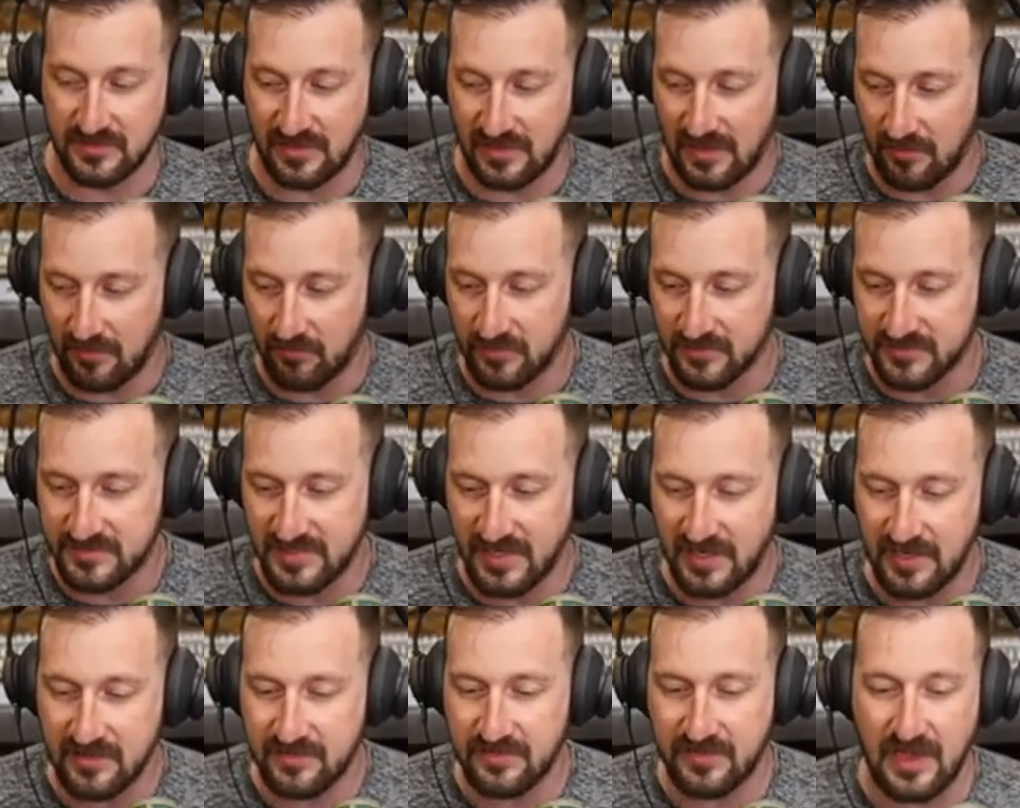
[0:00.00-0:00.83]
And then I will
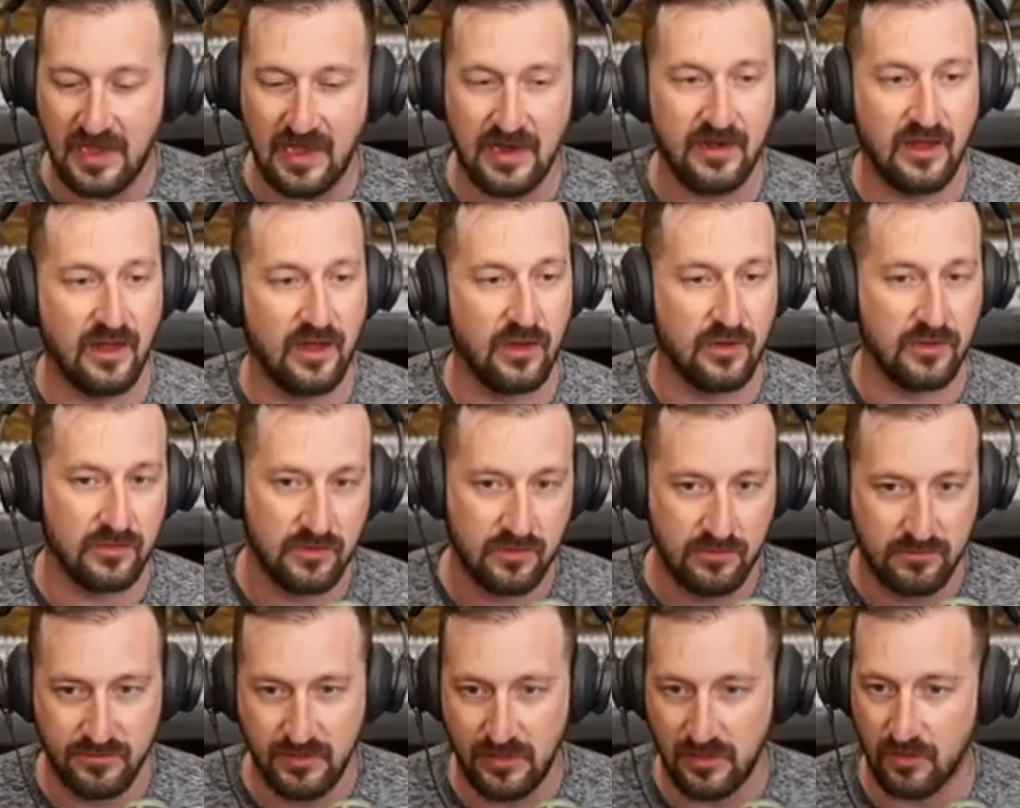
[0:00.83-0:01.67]
take that,
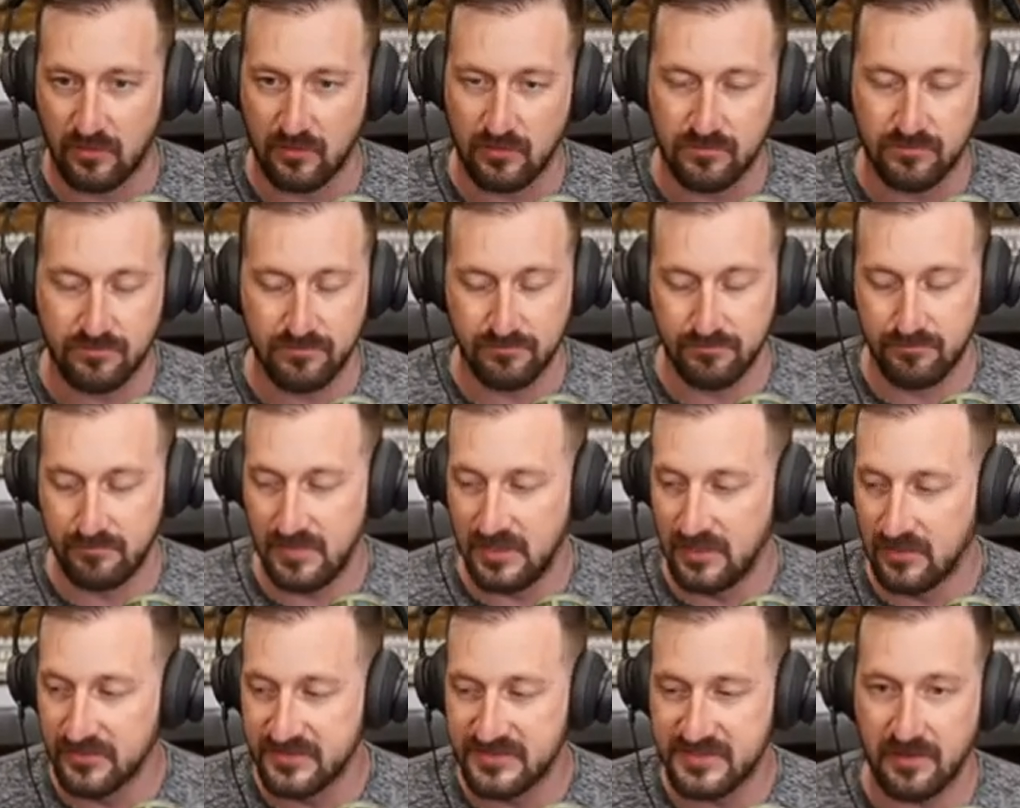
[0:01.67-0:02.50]
I'll, you know,
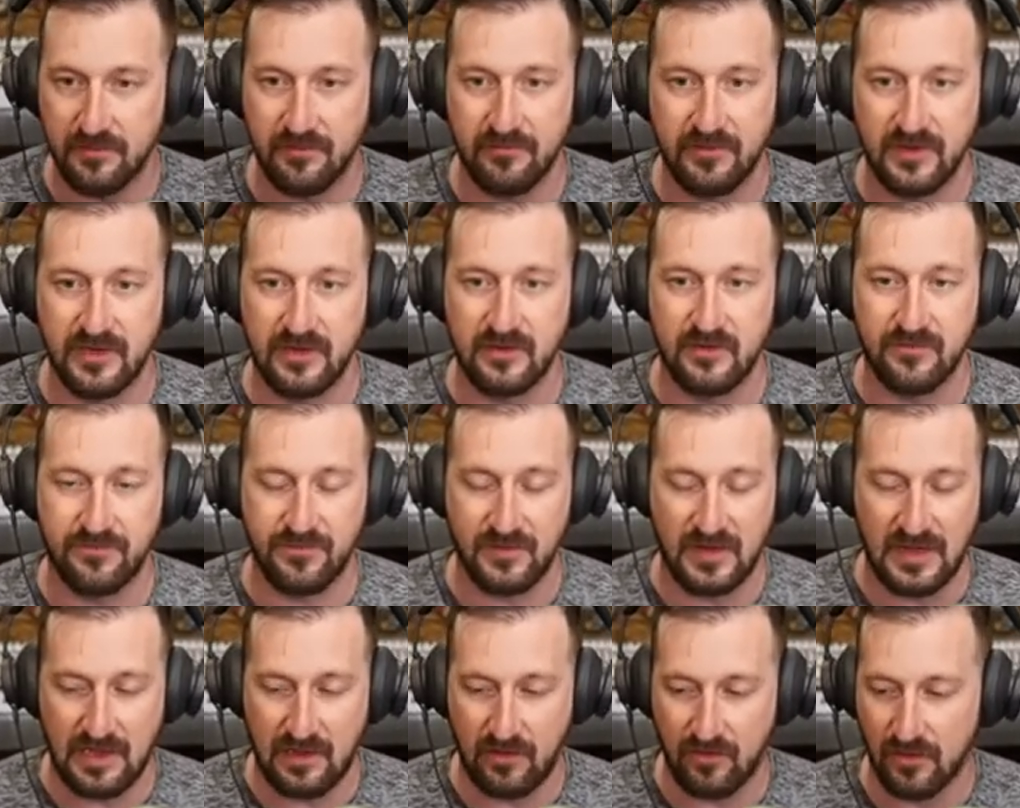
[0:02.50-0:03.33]
mill some of it into
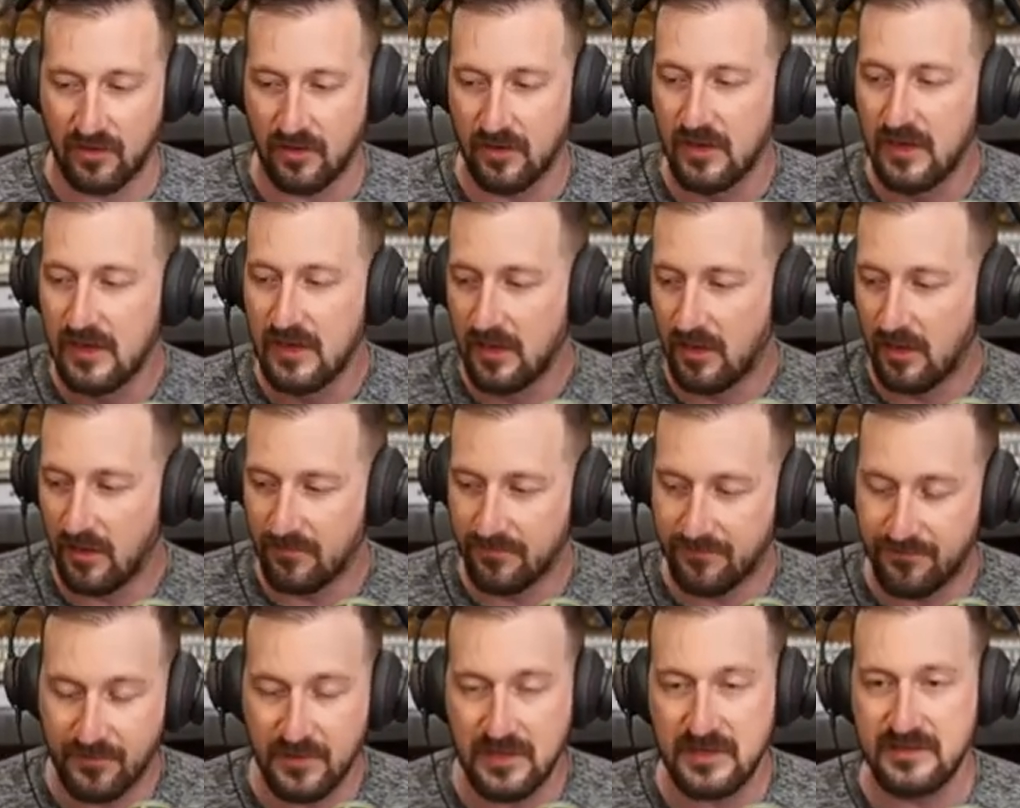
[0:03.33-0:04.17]
flour,
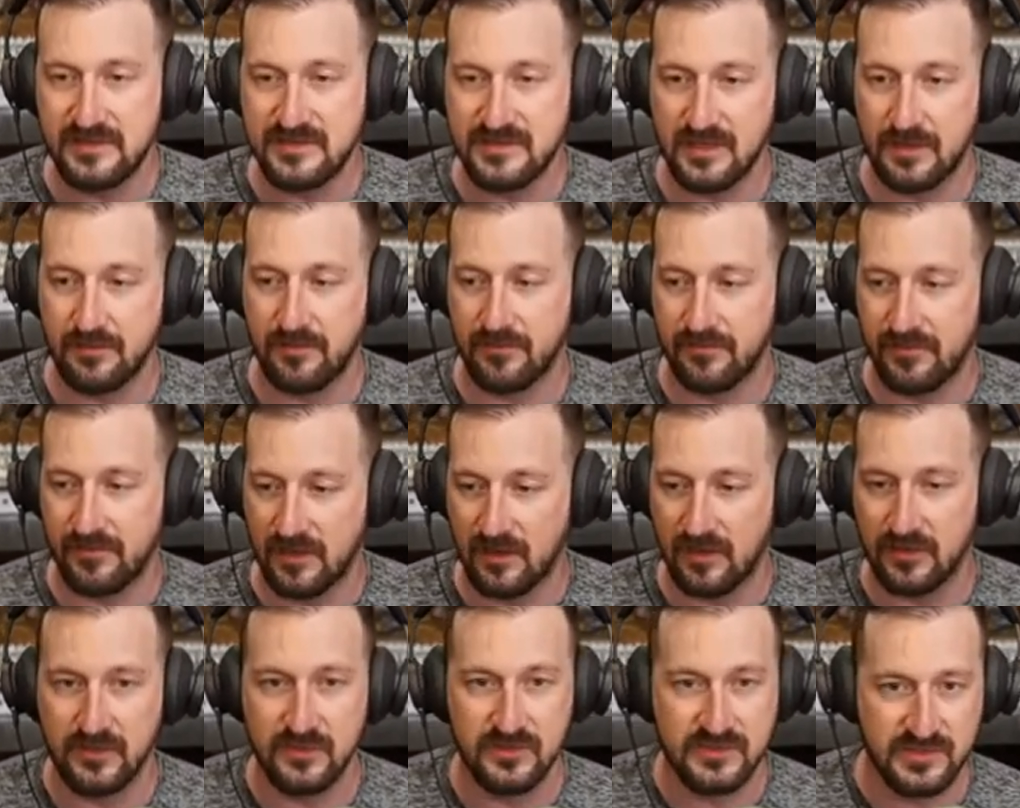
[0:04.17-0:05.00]
I'll freeze some of
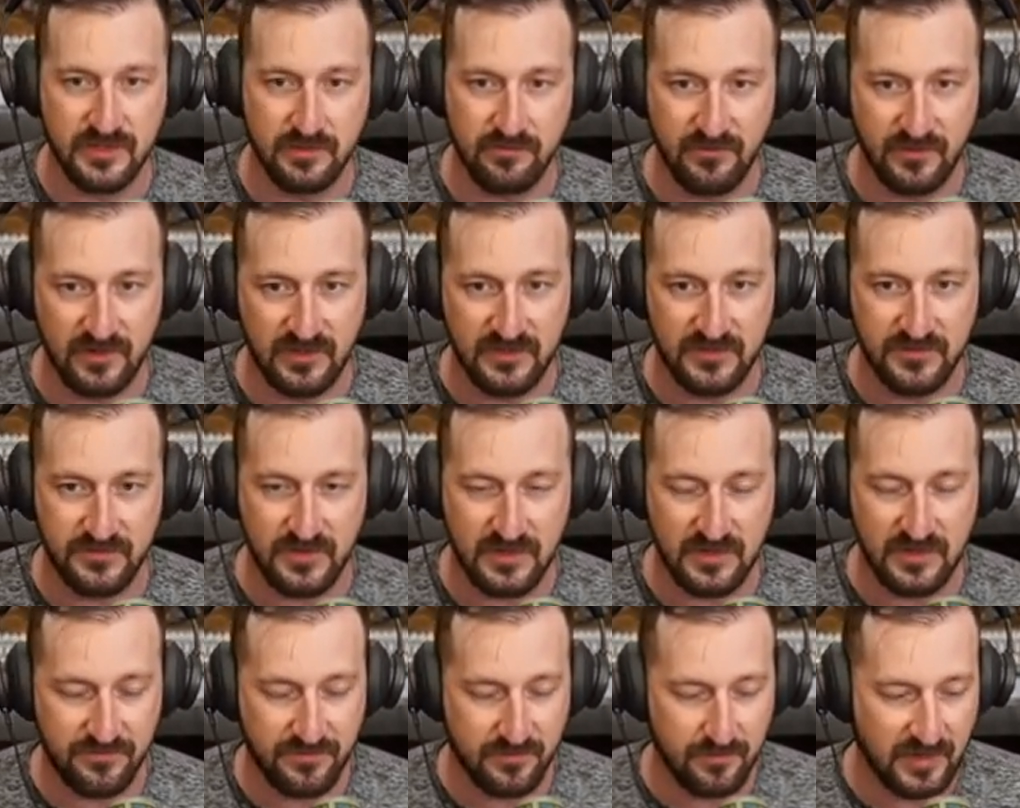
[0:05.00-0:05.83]
it, I'll use some of it as
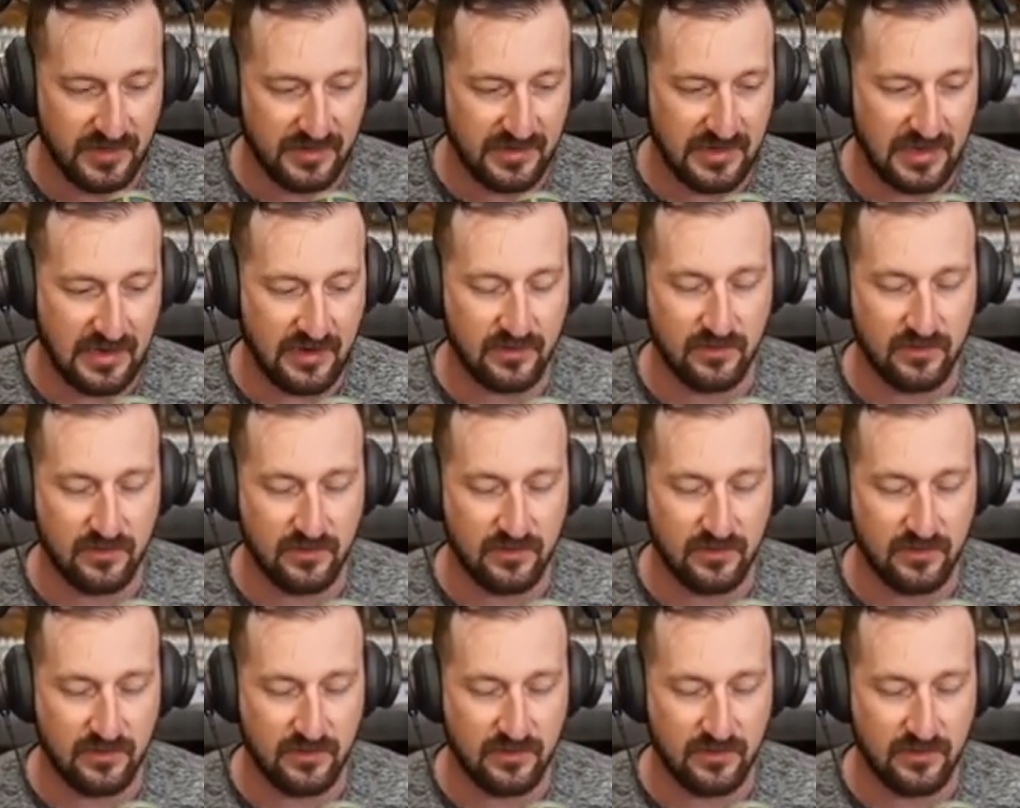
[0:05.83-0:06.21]
feed for my